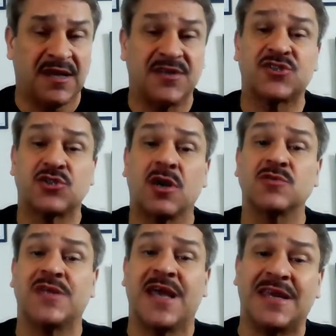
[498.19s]
And it
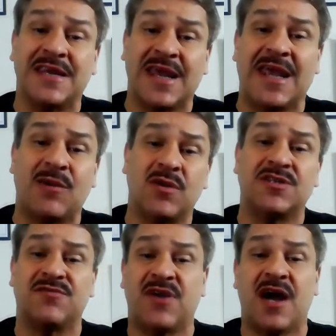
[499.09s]
starts with that
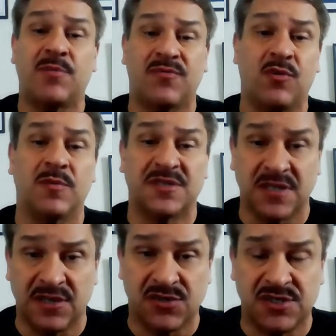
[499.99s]
language of high-performance
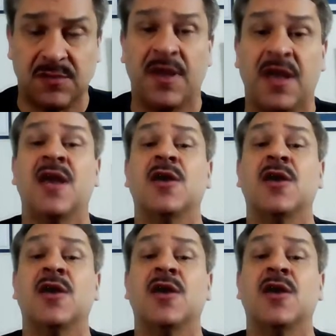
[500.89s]
leadership,